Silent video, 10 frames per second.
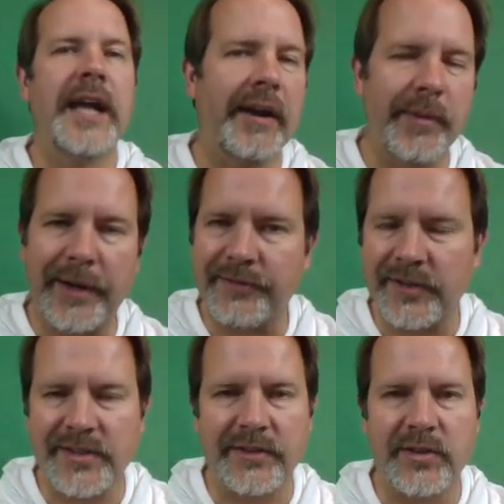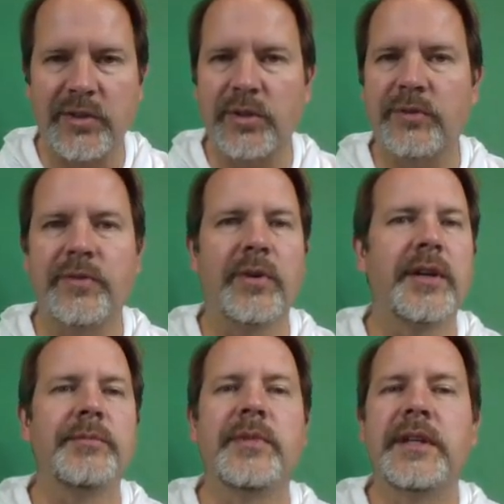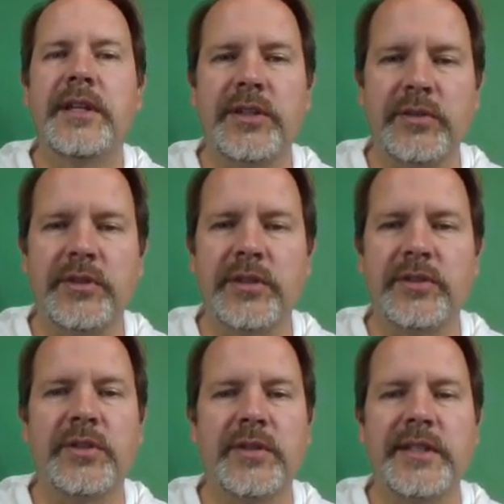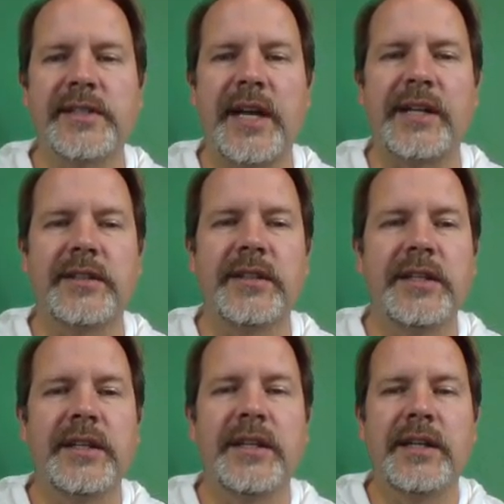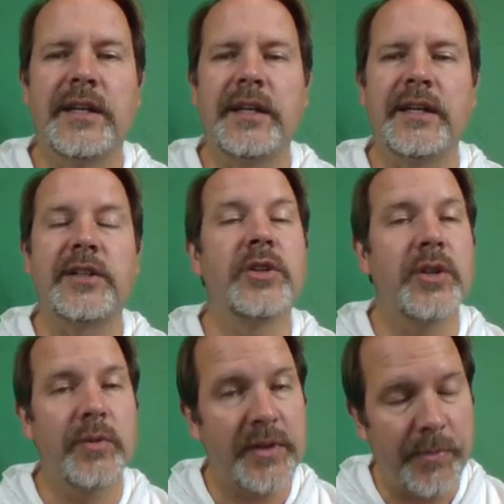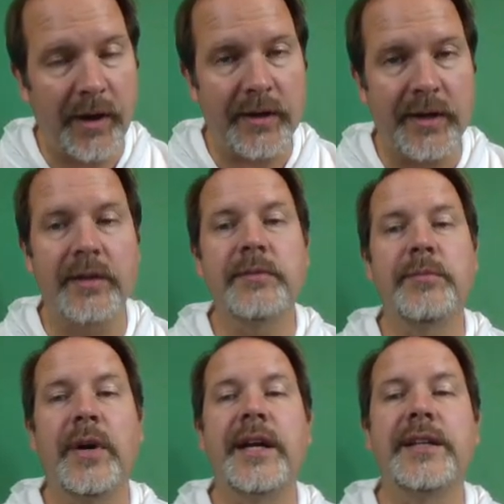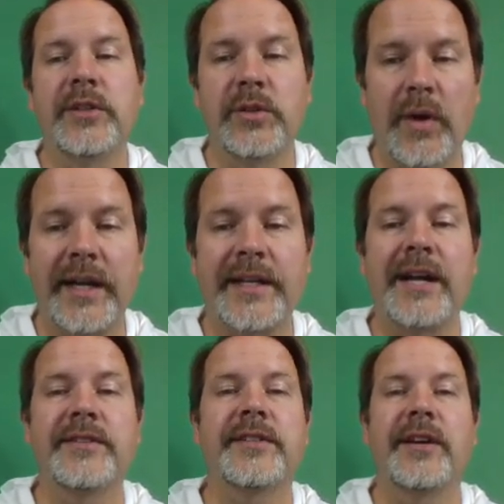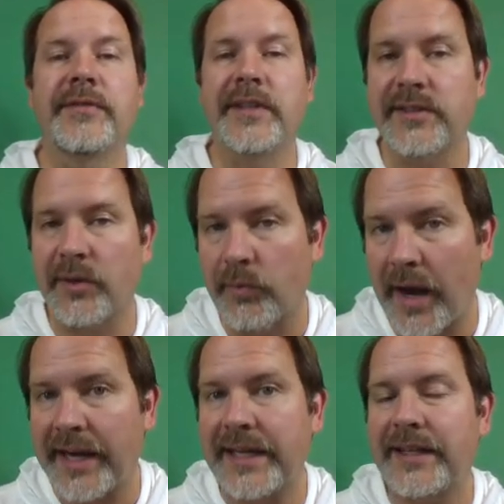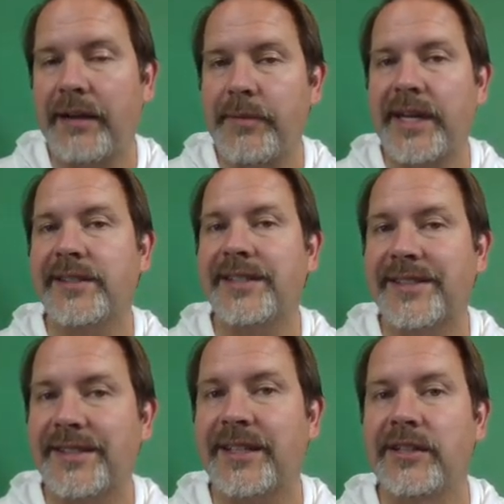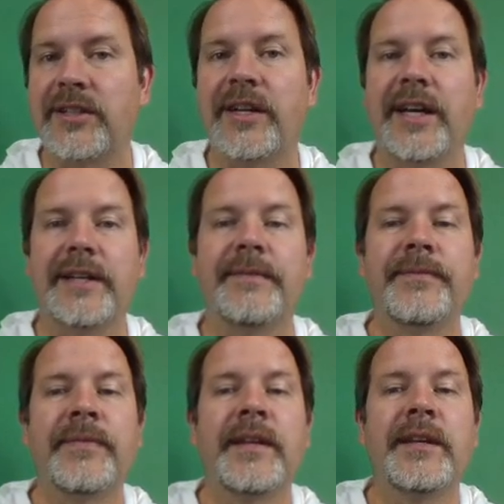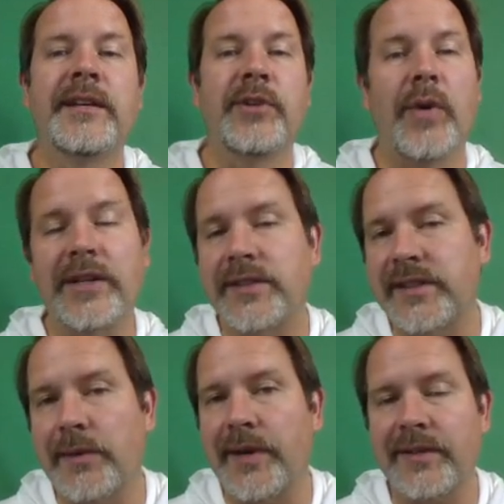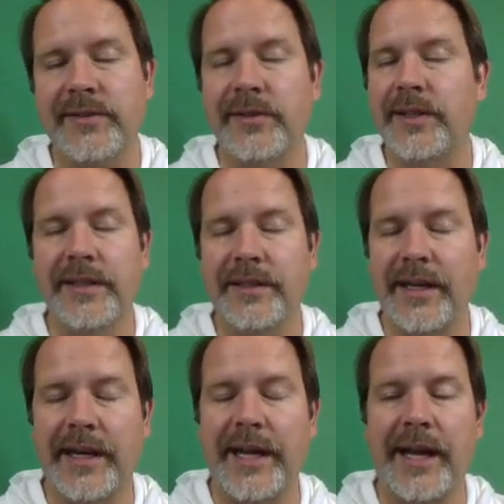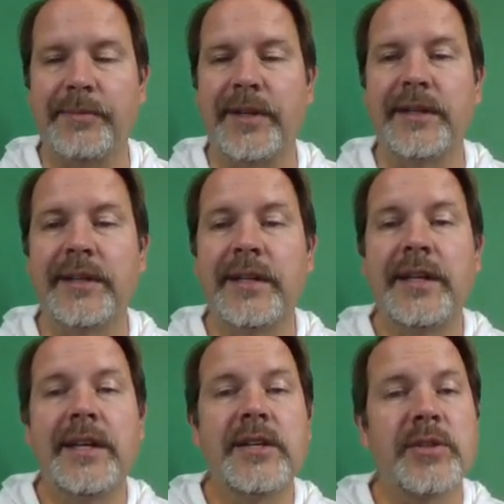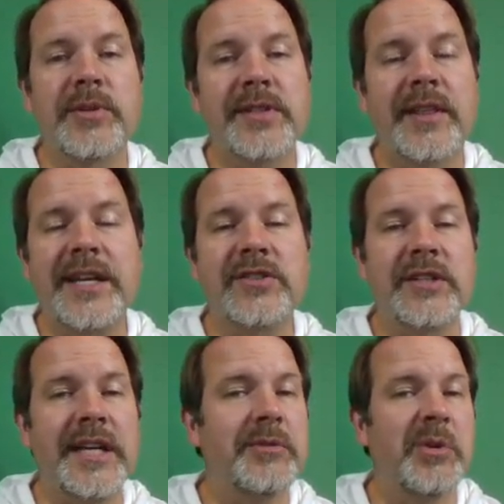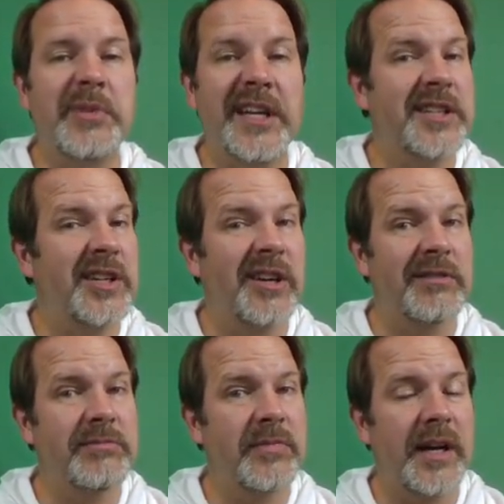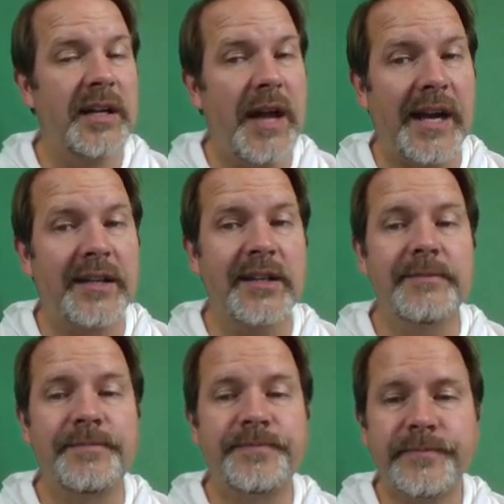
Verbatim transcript: Everybody fills out the Google form. You, are doing this on, uh, you're doing it with a partner, but you write down stuff. It's the writing that makes it stick in your head. If you're watching someone else do it, not going to happen. So most of the things you need will be in your uh, locker.